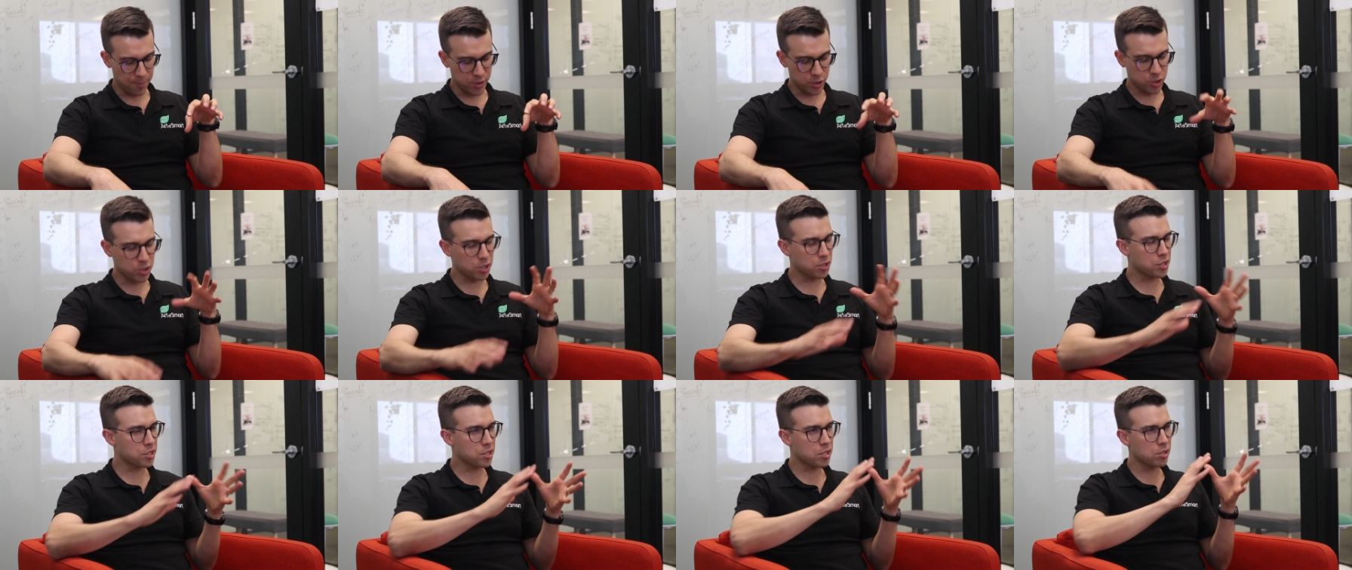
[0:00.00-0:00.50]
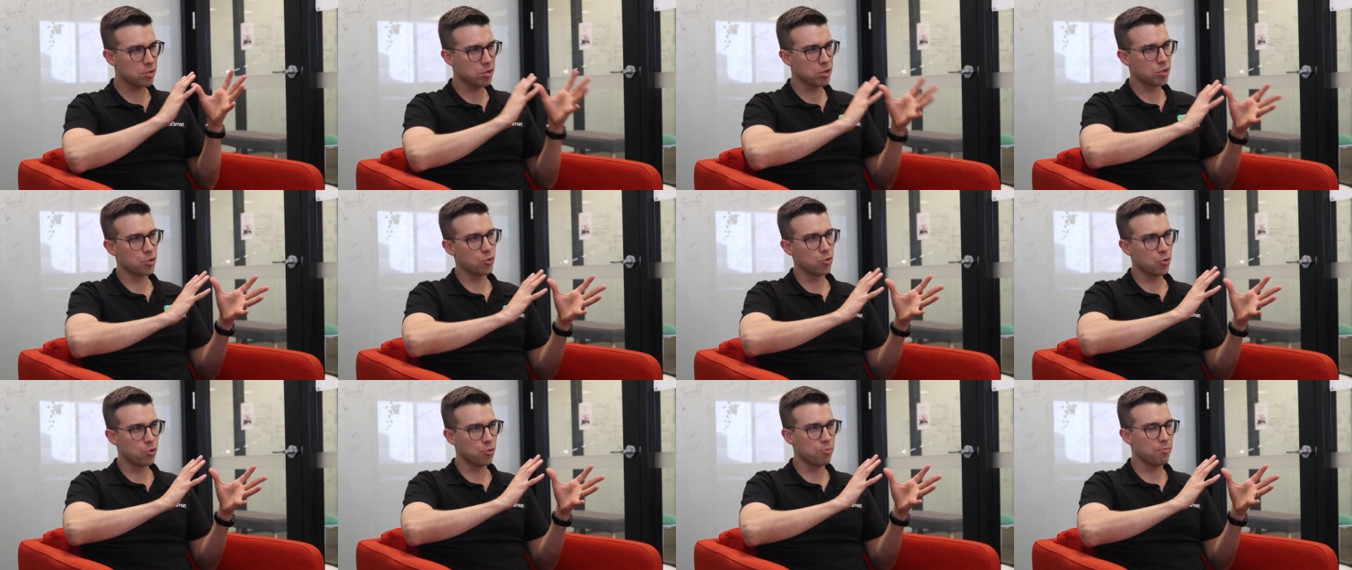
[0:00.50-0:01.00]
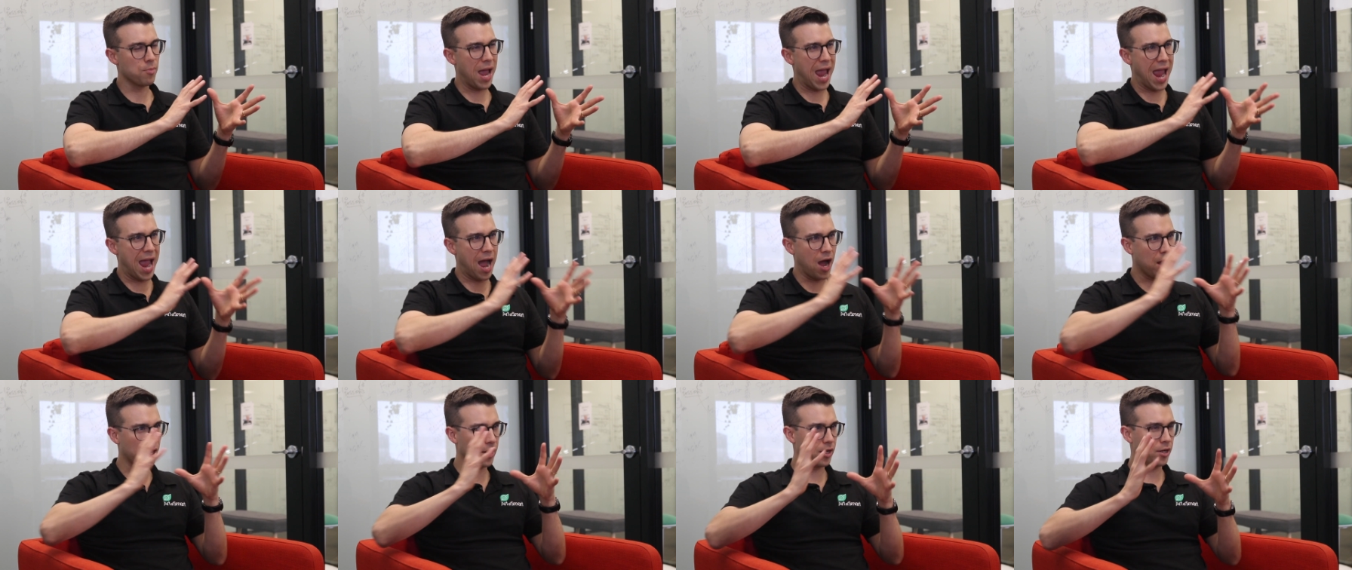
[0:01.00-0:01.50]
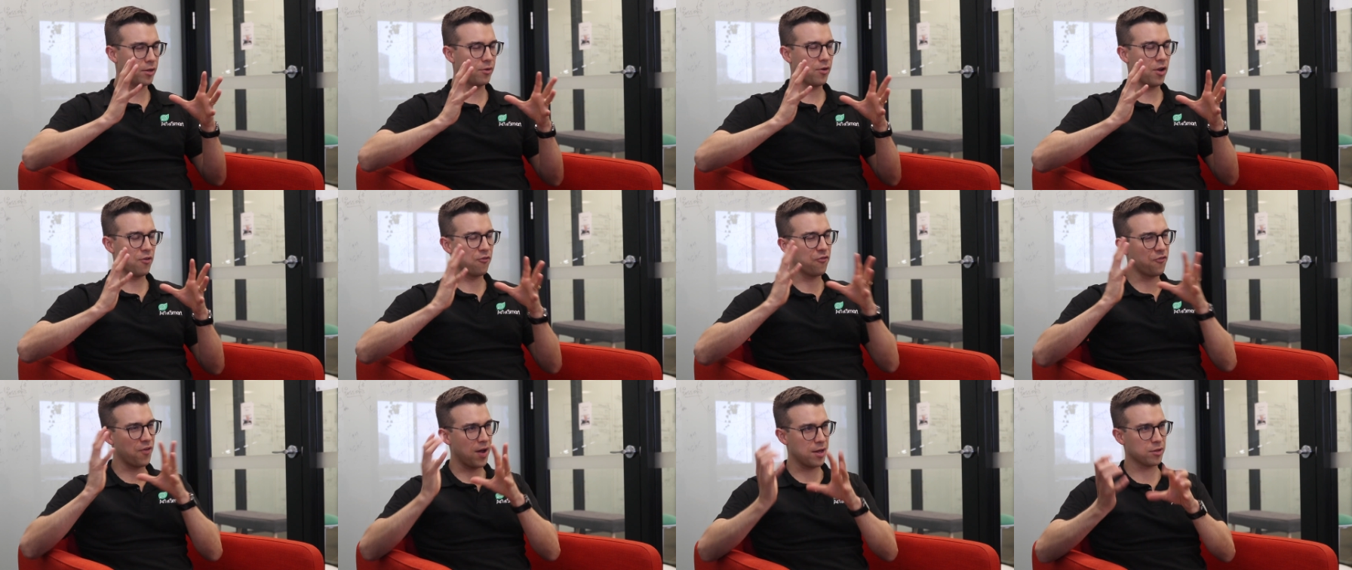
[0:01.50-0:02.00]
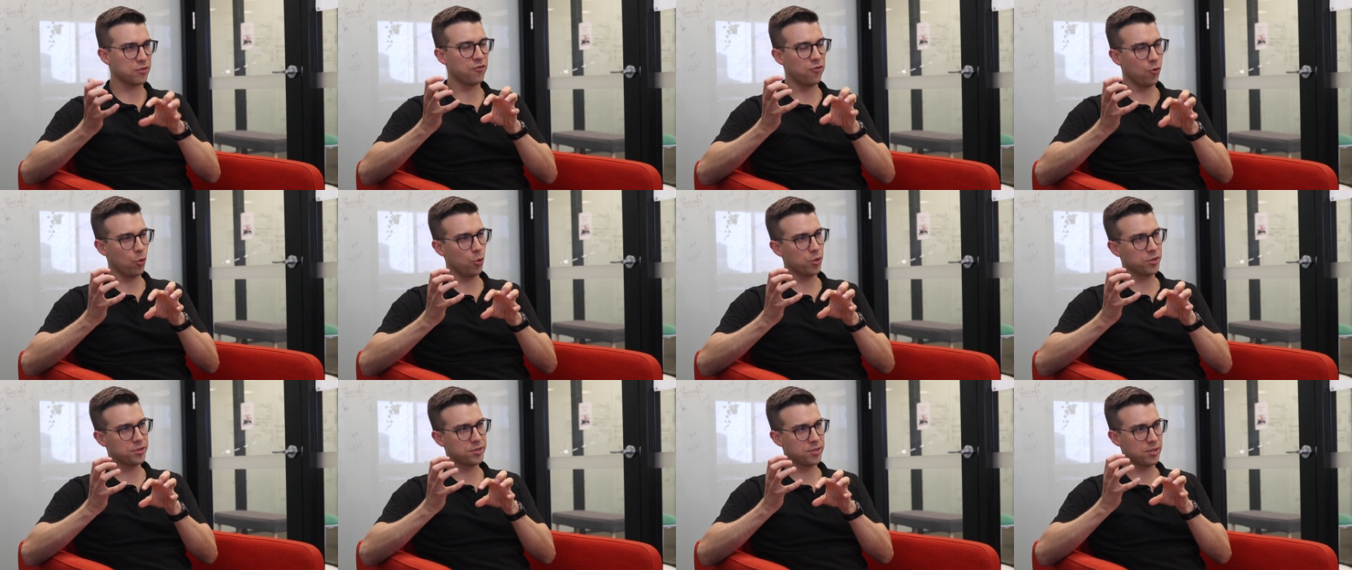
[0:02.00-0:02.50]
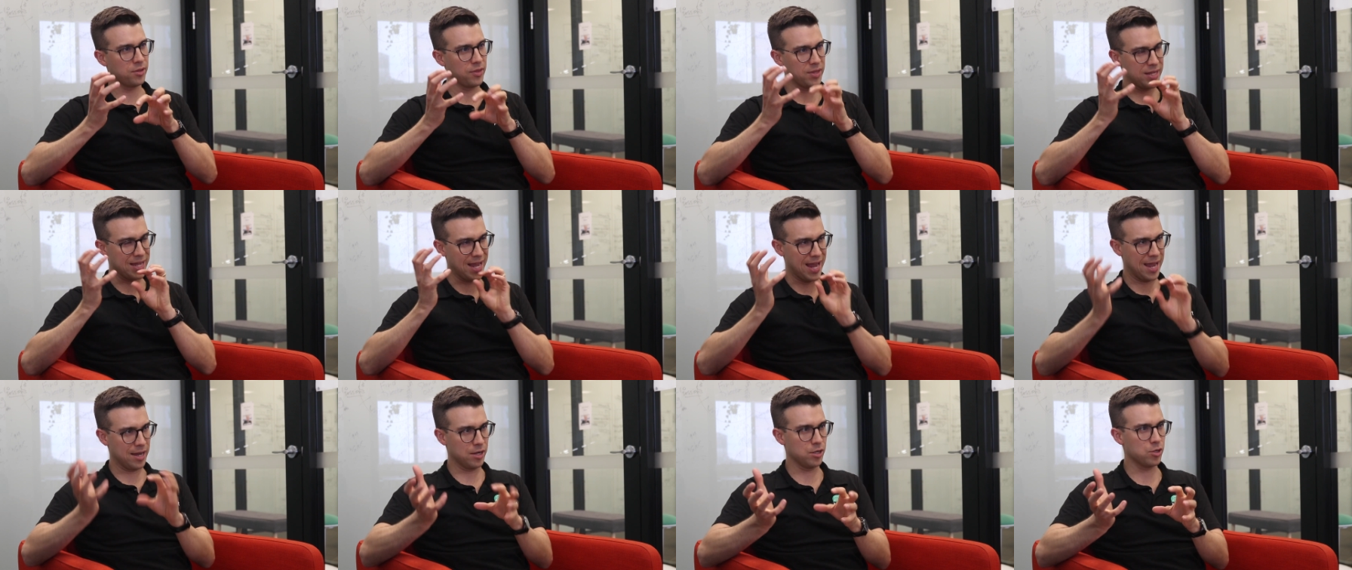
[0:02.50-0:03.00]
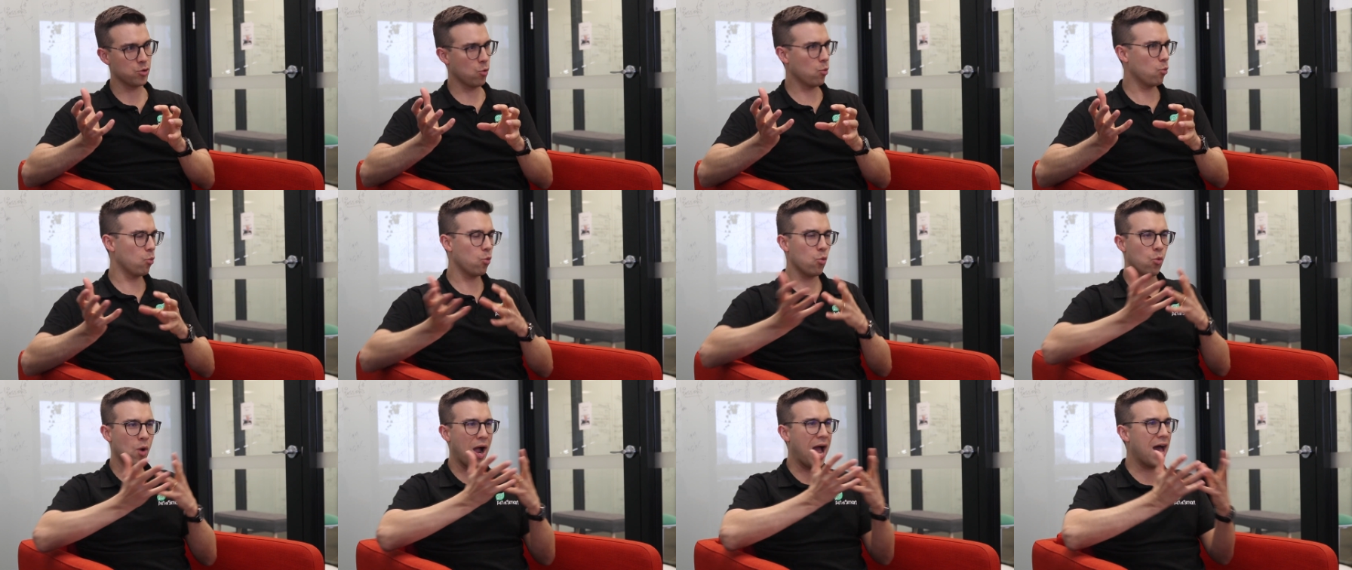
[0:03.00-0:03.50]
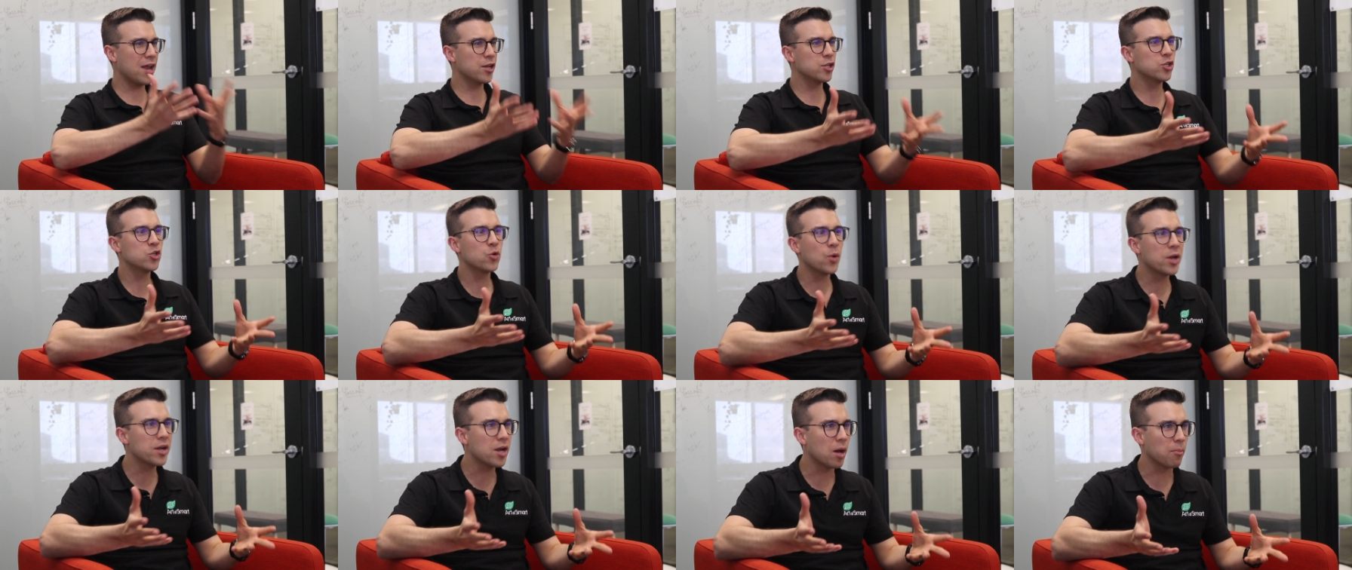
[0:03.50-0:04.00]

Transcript: just to zoom out and fast forward to the end, how did you end